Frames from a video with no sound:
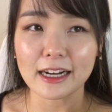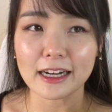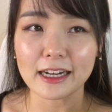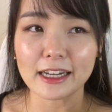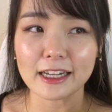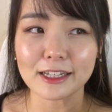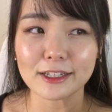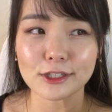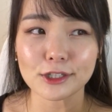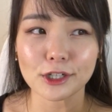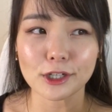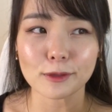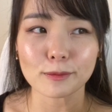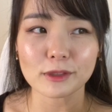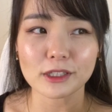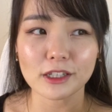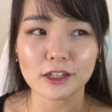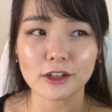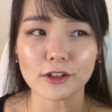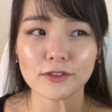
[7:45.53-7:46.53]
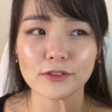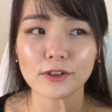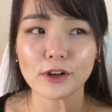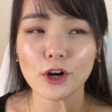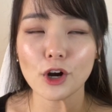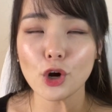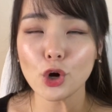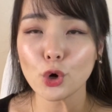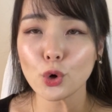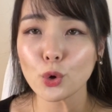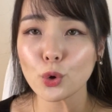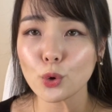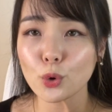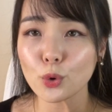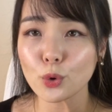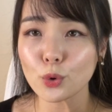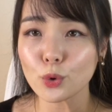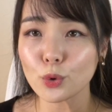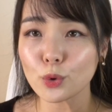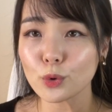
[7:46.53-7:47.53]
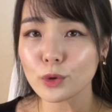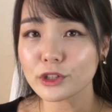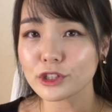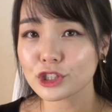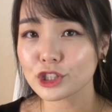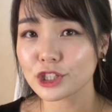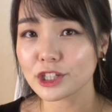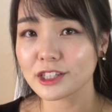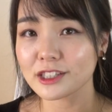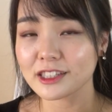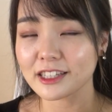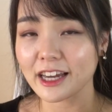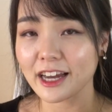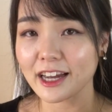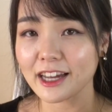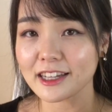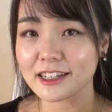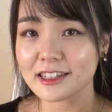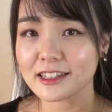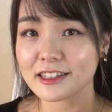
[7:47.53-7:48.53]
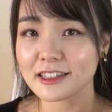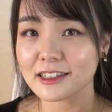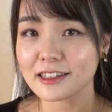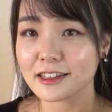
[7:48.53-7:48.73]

in terms of who should get